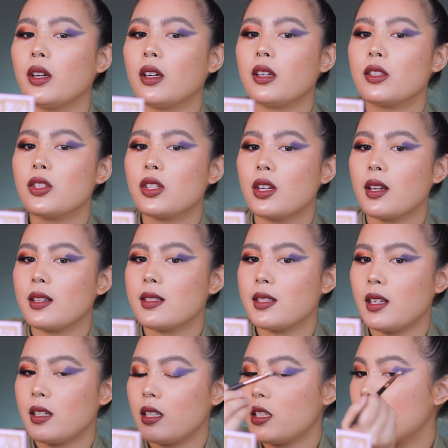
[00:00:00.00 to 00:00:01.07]
Okay, she
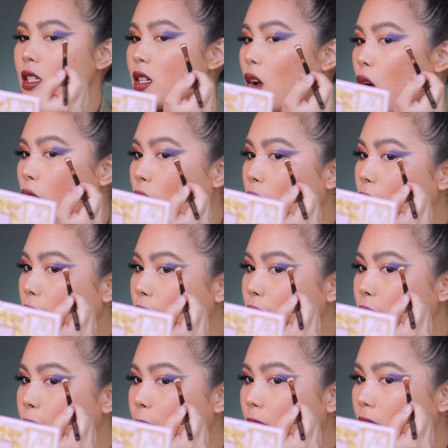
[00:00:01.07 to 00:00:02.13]
extended it
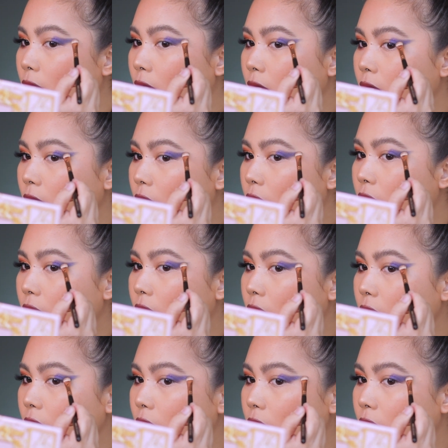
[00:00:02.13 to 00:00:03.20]
all the way
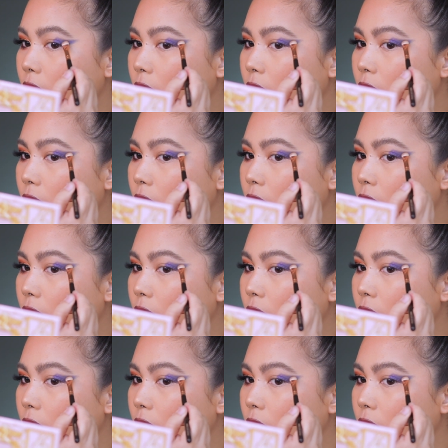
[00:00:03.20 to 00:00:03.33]
here.